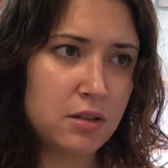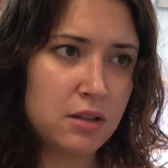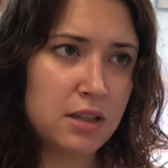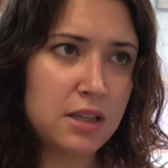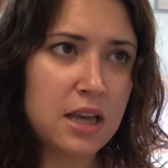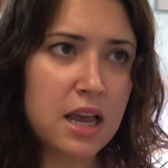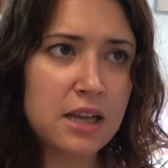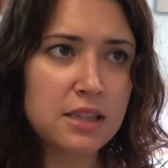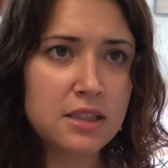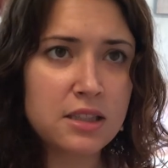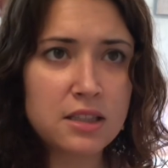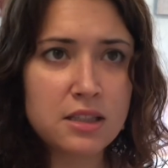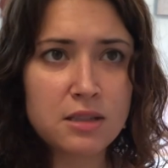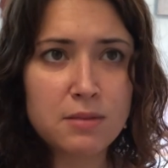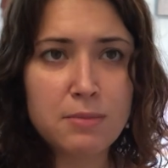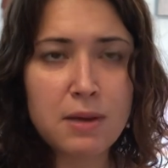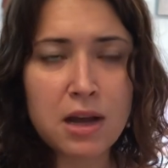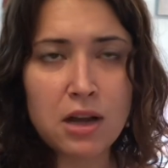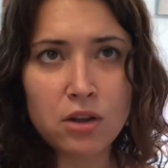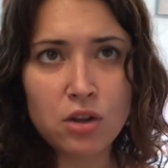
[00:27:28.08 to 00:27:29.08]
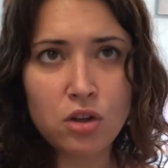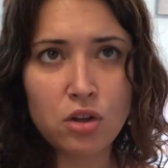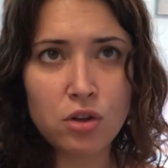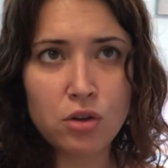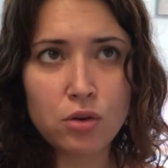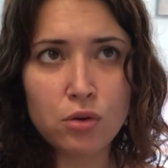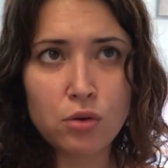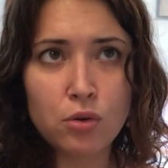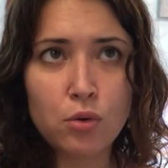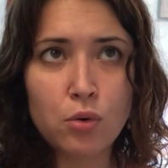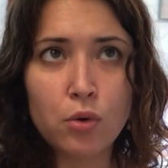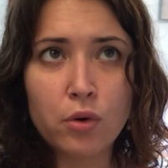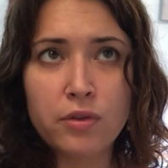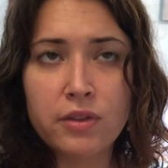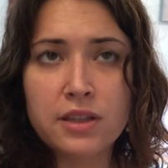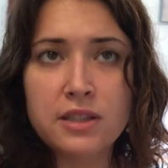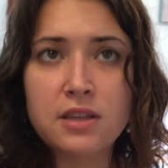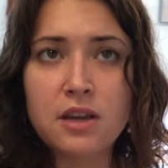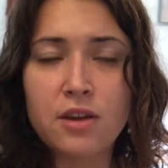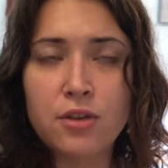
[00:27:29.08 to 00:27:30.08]
yes, it's about you or
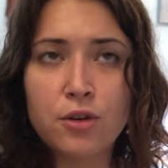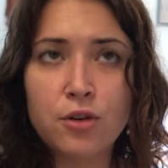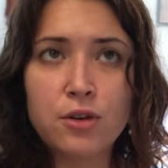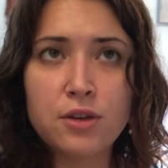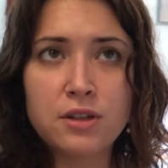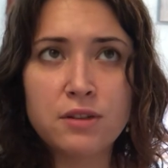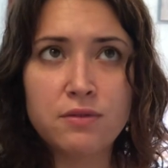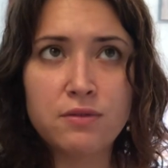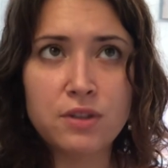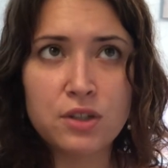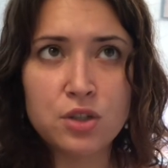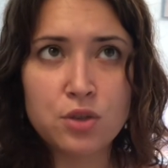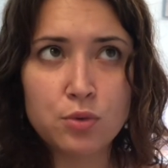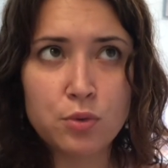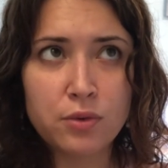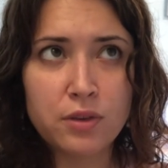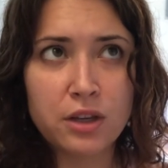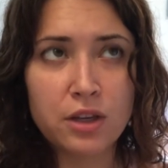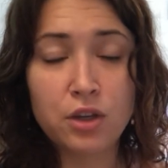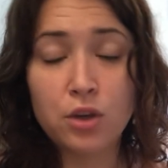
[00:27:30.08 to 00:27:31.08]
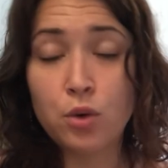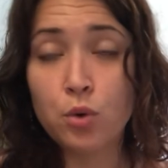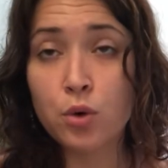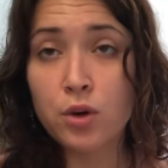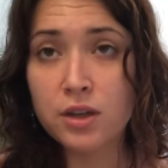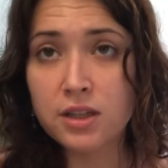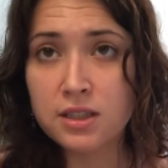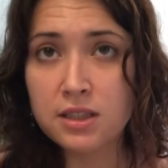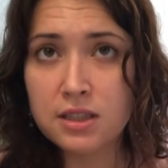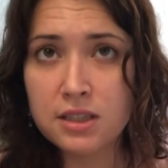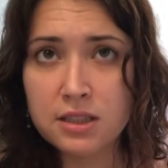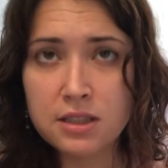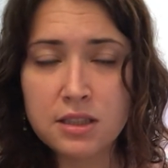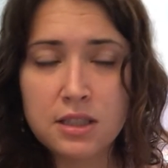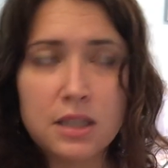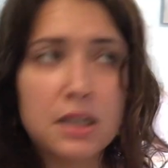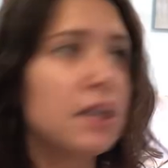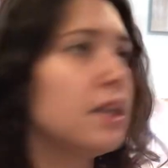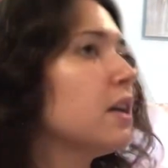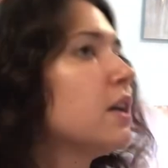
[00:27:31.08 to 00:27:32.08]
this other individual that you're
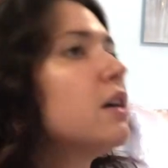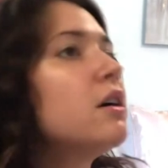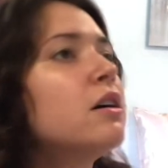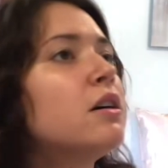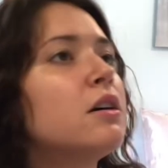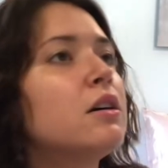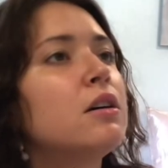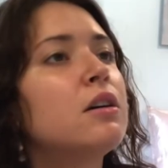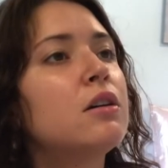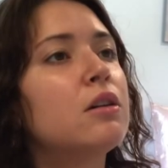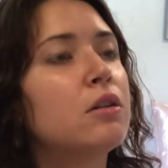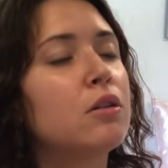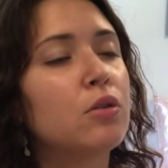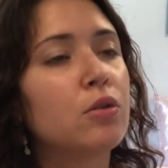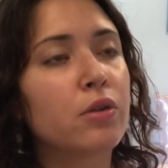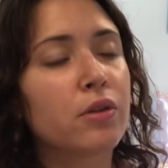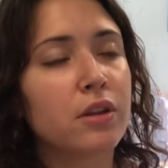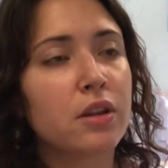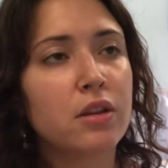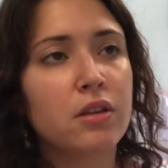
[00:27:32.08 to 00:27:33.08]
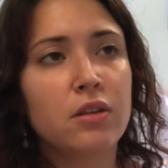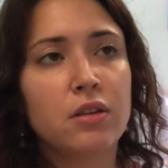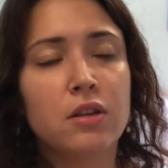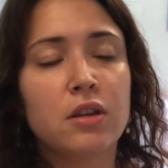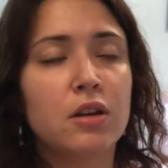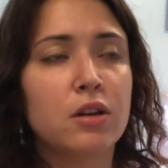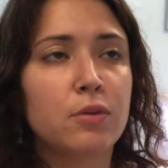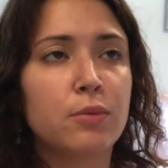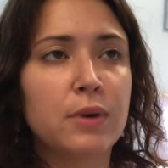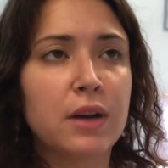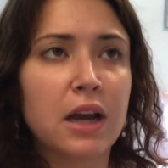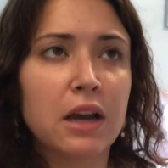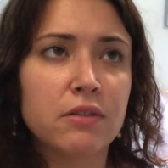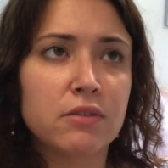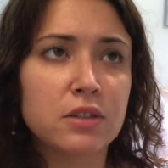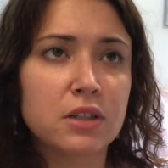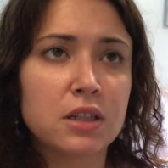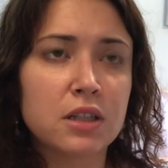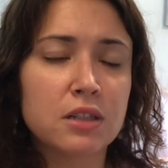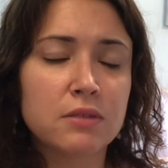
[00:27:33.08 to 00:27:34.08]
assisting or, the, you know,
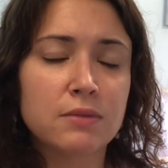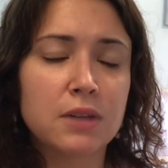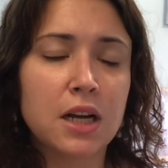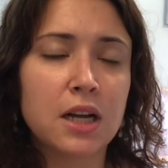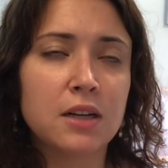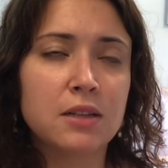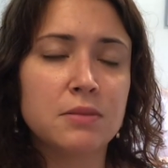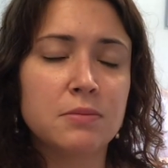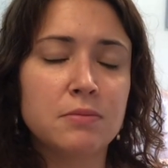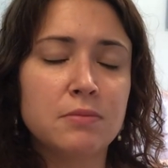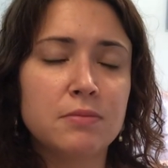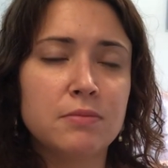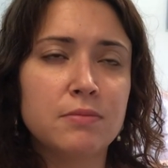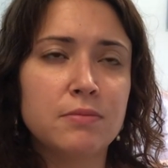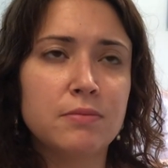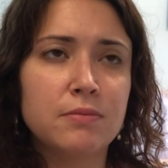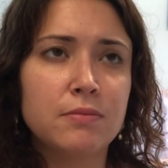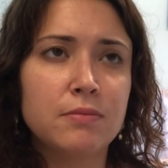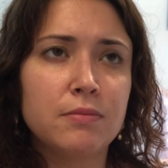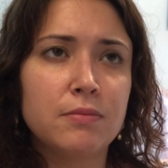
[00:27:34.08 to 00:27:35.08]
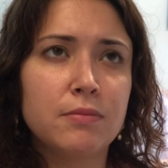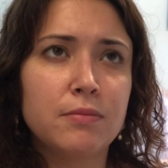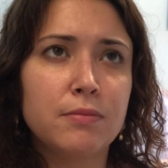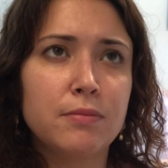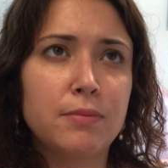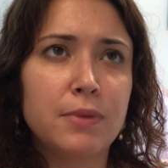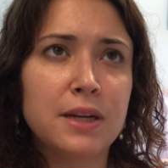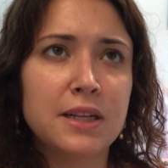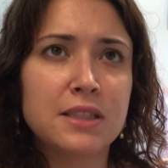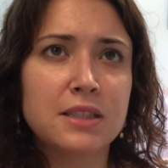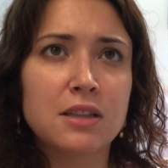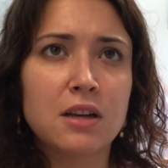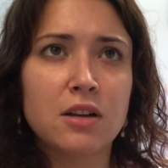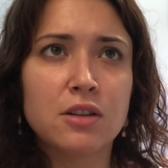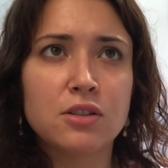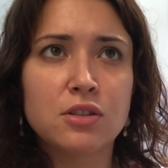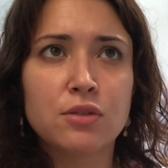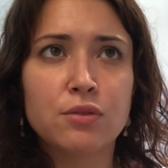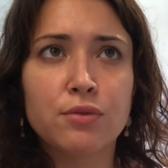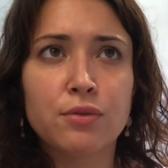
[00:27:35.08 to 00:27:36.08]
whatever. Um, but it's
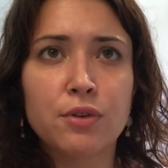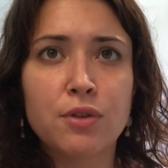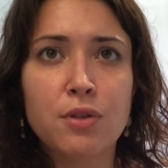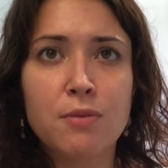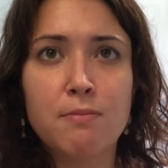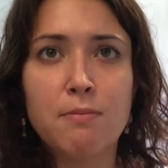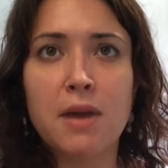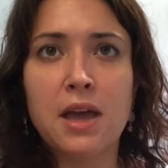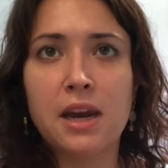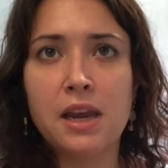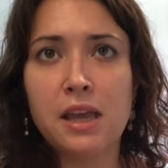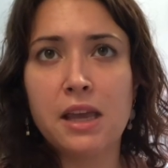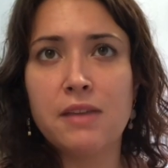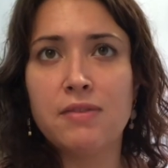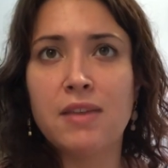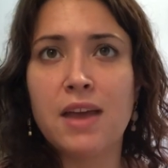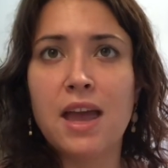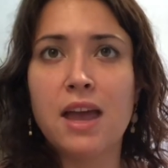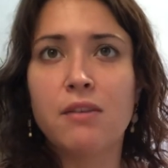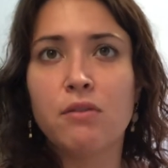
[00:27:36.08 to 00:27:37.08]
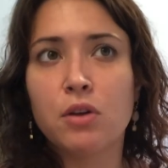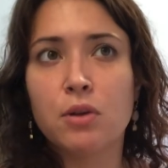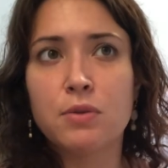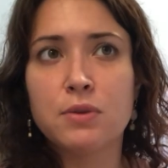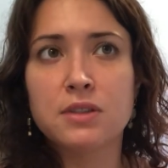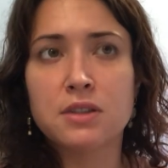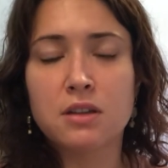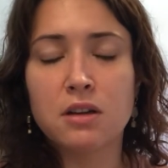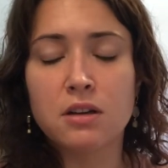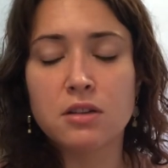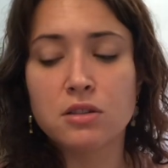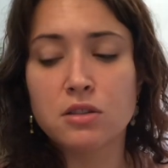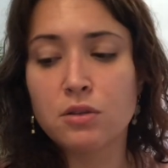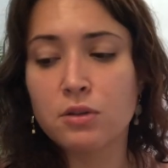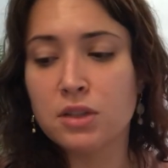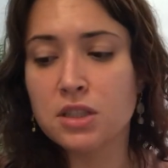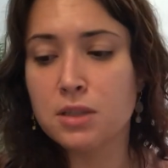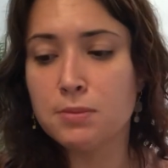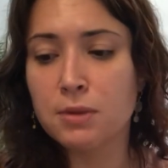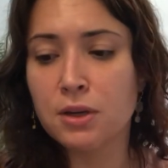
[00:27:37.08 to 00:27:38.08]
also for the many, and everyone's also
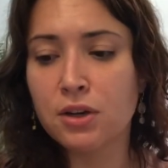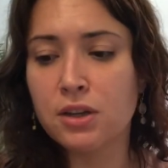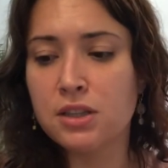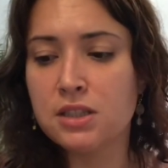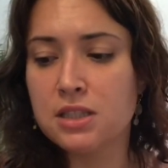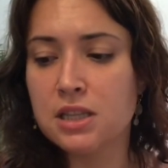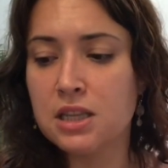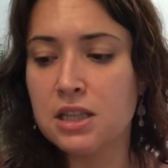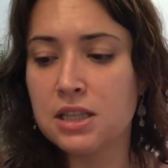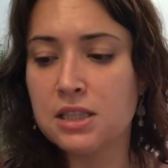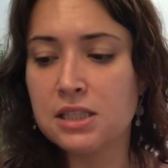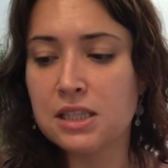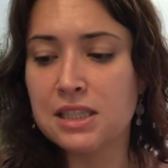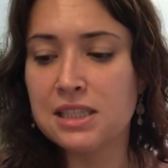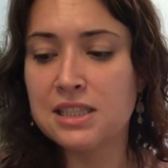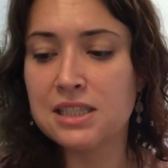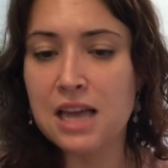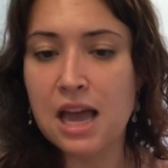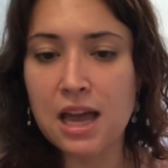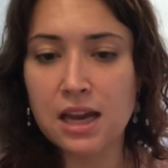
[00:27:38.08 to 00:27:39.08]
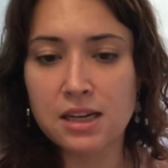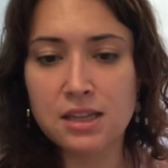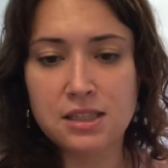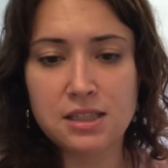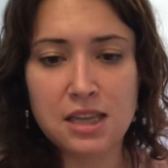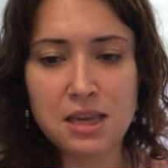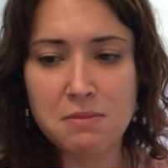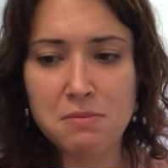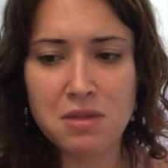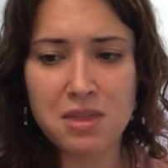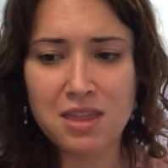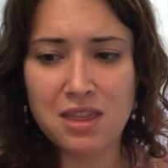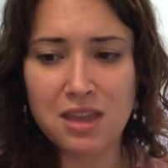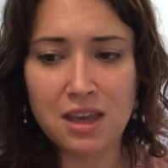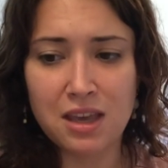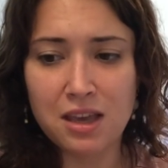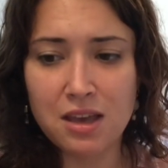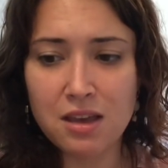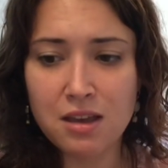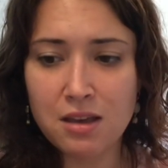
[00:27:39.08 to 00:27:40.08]
experiencing this exact same
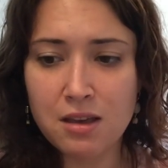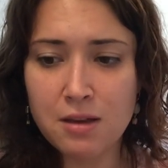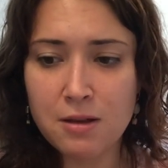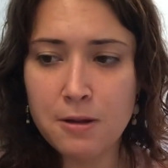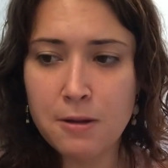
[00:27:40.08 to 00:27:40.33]
thing.